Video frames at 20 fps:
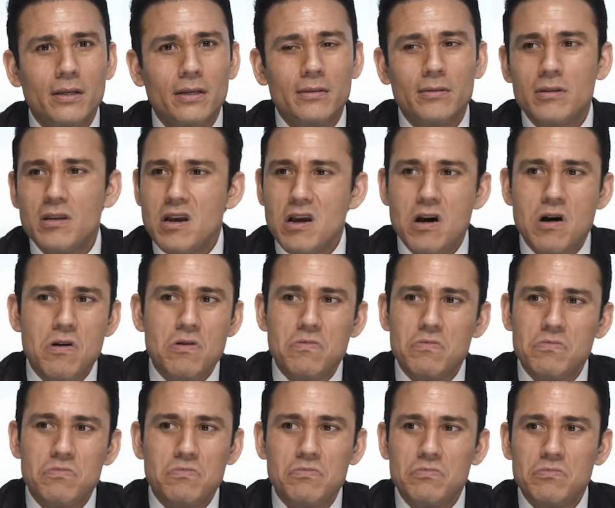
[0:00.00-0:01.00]
No.
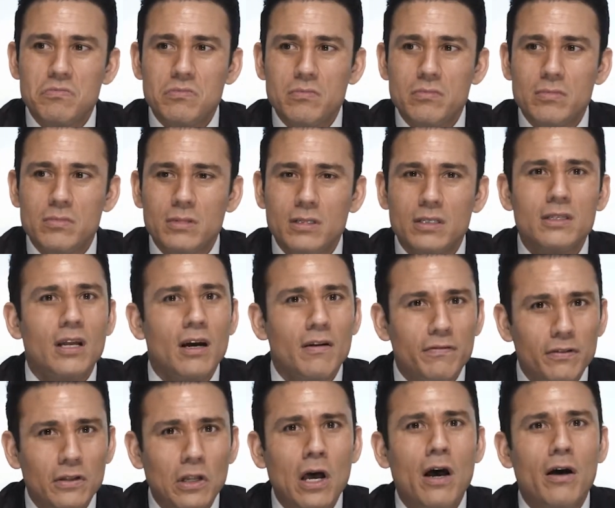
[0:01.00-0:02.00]
Tough
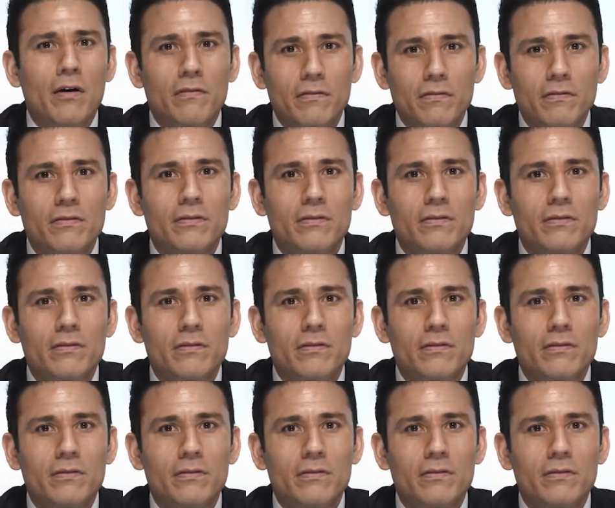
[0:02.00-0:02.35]
love.